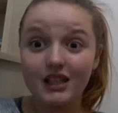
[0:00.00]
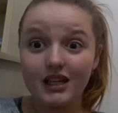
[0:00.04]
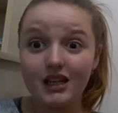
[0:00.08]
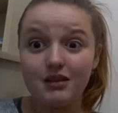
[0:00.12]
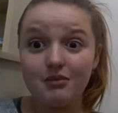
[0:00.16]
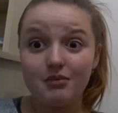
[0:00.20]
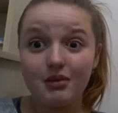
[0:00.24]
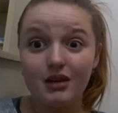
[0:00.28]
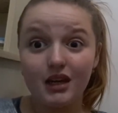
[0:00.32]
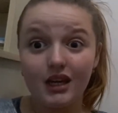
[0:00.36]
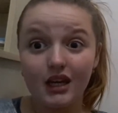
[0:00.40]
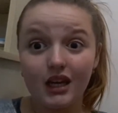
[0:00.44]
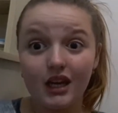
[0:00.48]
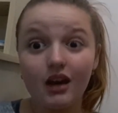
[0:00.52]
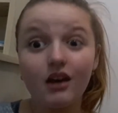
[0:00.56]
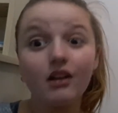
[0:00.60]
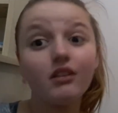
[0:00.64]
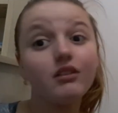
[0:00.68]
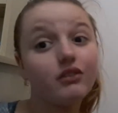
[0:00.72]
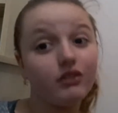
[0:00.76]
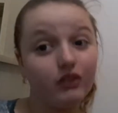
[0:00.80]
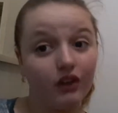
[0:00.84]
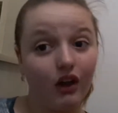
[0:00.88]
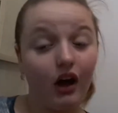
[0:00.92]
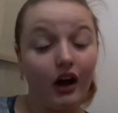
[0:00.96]
gonna be
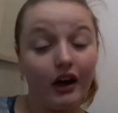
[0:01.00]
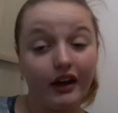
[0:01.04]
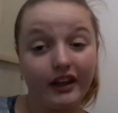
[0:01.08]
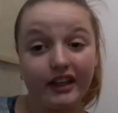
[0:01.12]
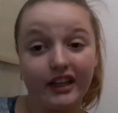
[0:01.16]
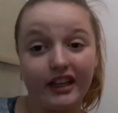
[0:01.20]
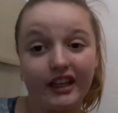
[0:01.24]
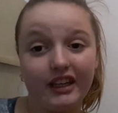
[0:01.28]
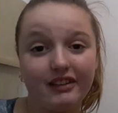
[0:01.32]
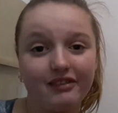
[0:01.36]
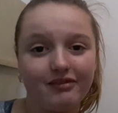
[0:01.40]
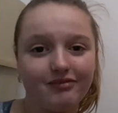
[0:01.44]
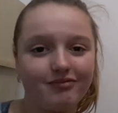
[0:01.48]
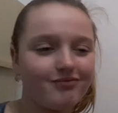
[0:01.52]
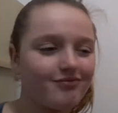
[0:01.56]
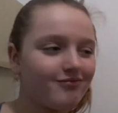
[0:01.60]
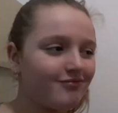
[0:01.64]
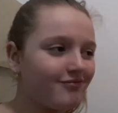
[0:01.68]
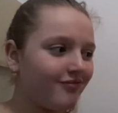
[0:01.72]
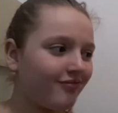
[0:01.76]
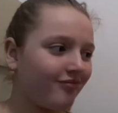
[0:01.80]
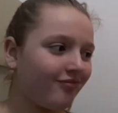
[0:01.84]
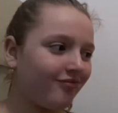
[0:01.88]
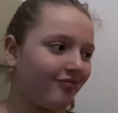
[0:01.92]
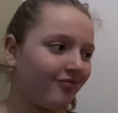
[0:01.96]
vlogging.
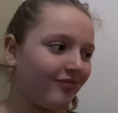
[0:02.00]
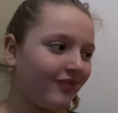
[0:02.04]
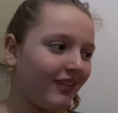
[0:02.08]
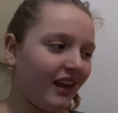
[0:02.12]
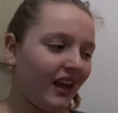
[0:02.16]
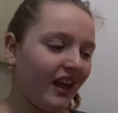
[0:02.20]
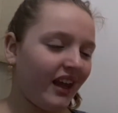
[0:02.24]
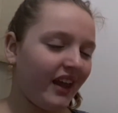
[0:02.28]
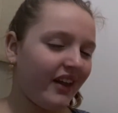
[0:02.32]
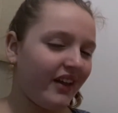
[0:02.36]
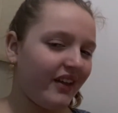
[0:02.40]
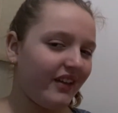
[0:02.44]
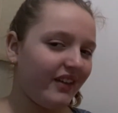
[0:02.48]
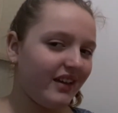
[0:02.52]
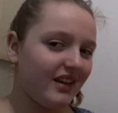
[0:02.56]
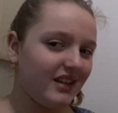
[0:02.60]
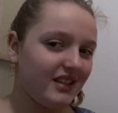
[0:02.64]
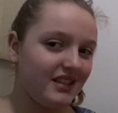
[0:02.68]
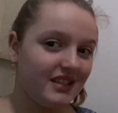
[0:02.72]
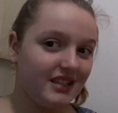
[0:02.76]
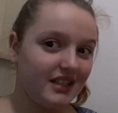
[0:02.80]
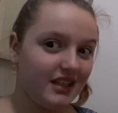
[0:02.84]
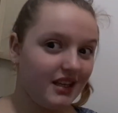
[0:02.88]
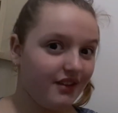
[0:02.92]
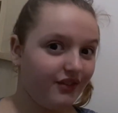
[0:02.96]

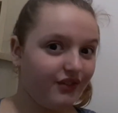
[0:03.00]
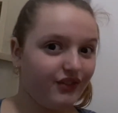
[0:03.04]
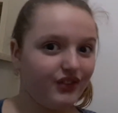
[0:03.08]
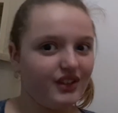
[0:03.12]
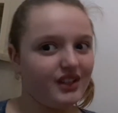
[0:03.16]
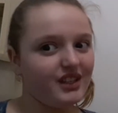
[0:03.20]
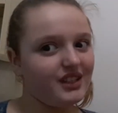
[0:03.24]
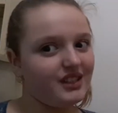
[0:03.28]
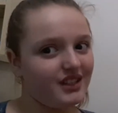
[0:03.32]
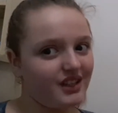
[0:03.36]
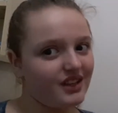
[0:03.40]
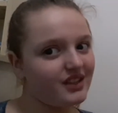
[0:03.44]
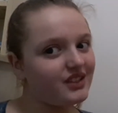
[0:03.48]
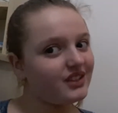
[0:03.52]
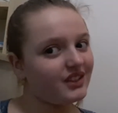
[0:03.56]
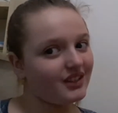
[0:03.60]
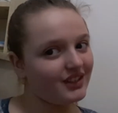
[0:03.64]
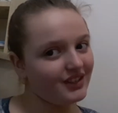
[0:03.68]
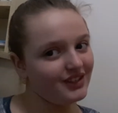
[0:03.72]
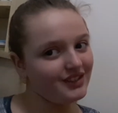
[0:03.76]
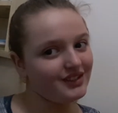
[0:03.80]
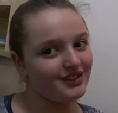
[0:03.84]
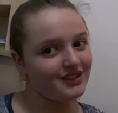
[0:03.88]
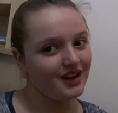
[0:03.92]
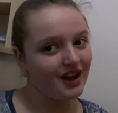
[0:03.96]
Let's see if he does a
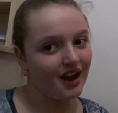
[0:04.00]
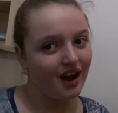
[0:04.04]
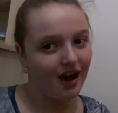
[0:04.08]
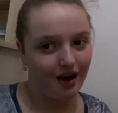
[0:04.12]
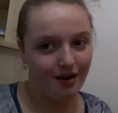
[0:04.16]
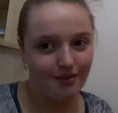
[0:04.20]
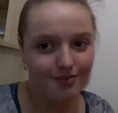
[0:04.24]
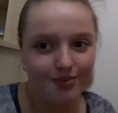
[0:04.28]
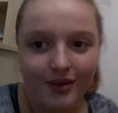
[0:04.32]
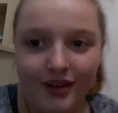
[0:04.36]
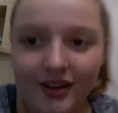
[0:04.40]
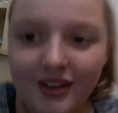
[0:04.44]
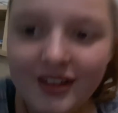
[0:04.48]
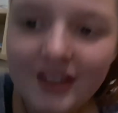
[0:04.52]
good job.